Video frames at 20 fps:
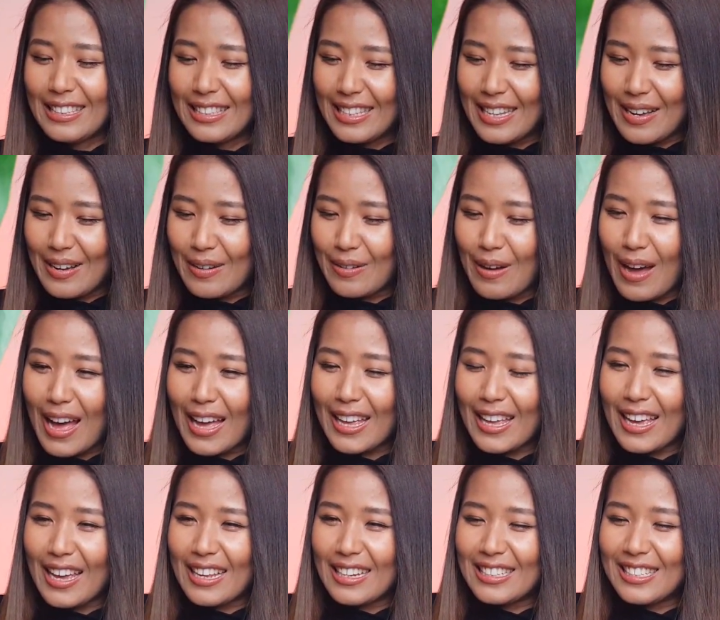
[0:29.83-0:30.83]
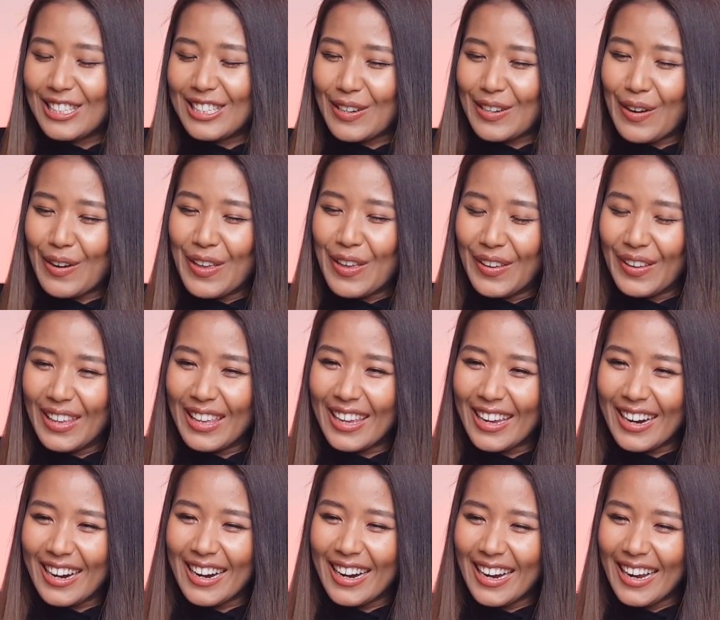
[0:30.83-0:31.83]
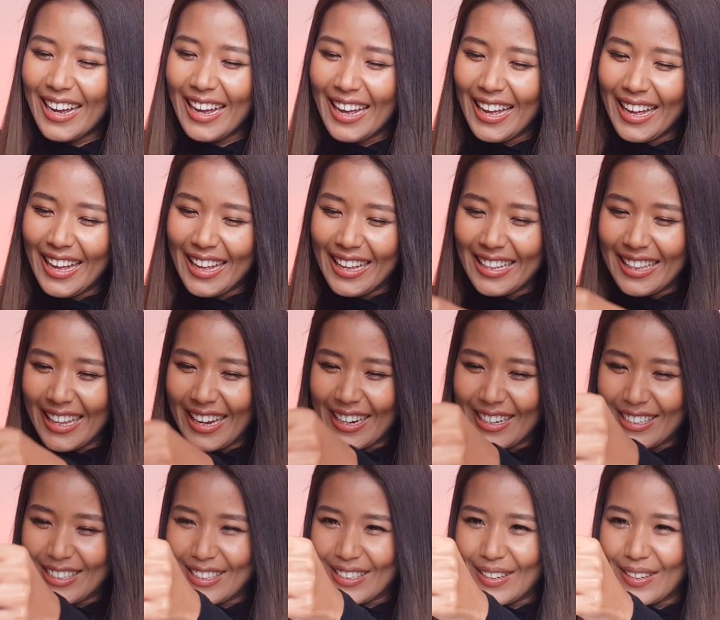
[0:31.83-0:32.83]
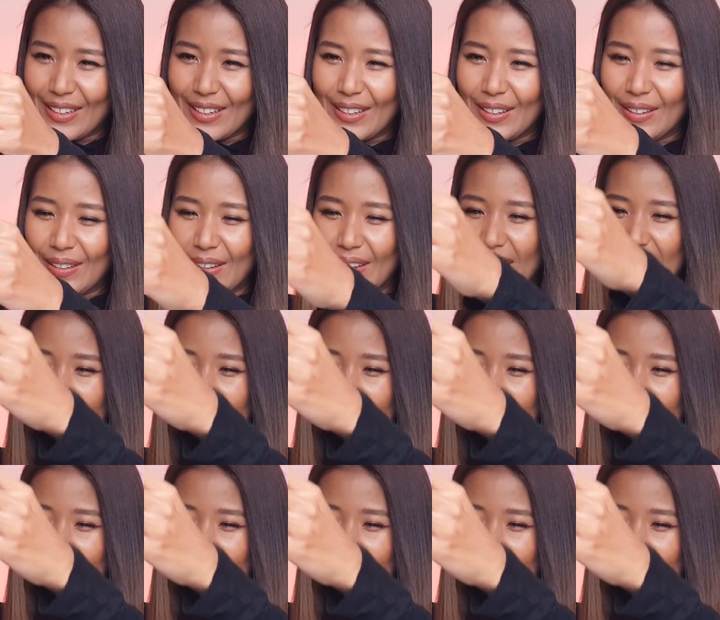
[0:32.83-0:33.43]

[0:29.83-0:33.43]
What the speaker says: so I can show you here. They are so cool.